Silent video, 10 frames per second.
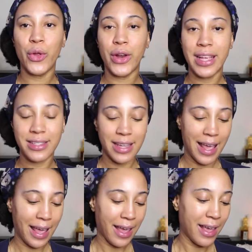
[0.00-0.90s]
there is
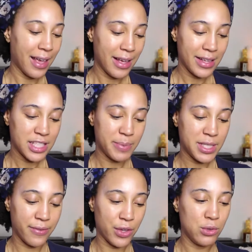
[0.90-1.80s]
a
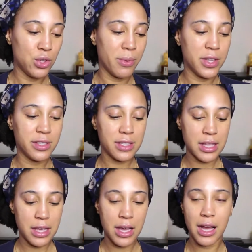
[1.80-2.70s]
specific YouTuber. This is
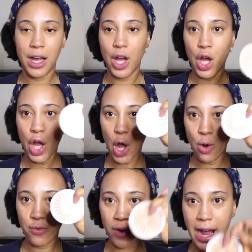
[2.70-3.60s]
the uh,
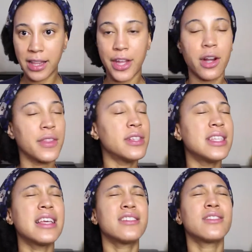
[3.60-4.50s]
Ofra highlighter. This
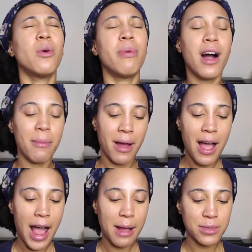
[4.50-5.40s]
thing is so bomb.
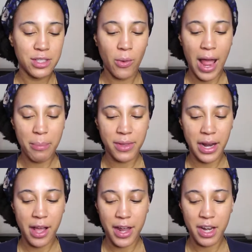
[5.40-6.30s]
I am so happy that
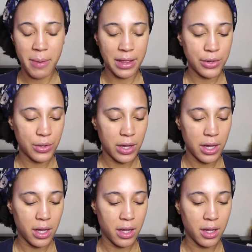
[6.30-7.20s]
I got it in my little
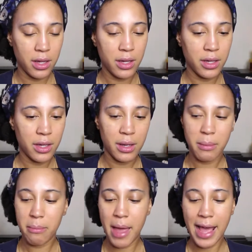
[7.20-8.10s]
uh,
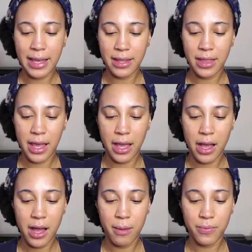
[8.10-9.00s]
baggy thing.
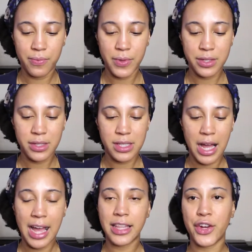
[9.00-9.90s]
Um, this is the
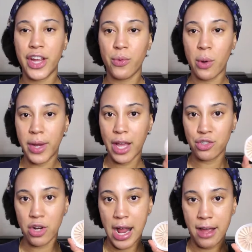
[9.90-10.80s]
highlighter in Rodeo
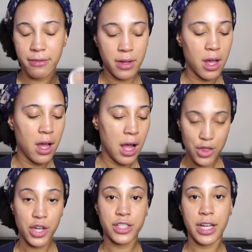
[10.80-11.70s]
Drive.
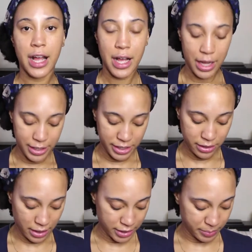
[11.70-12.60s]
There's a,
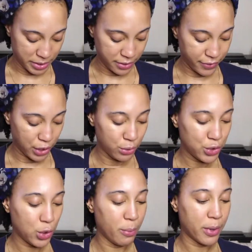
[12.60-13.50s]
a, a specific
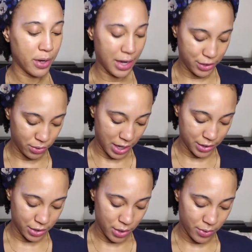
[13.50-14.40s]
YouTuber, as you
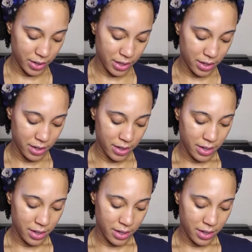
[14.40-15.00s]
guys know, in the